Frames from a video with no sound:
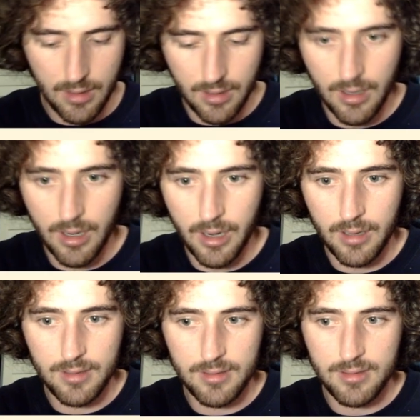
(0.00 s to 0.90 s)
All
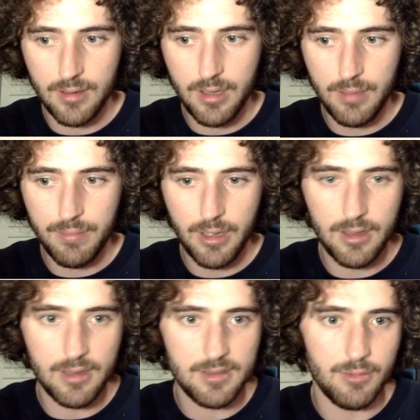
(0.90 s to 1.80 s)
right. So he played
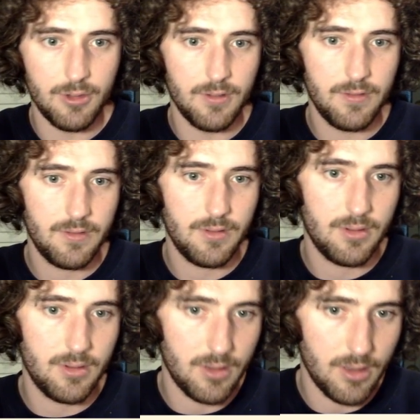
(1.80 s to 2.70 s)
this move
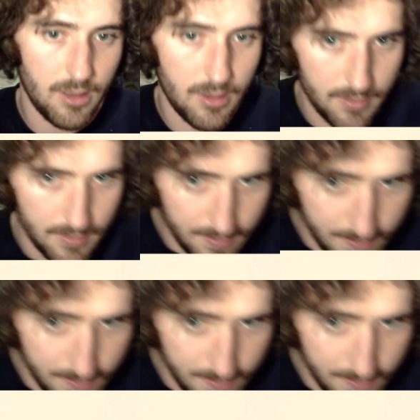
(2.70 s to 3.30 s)
um,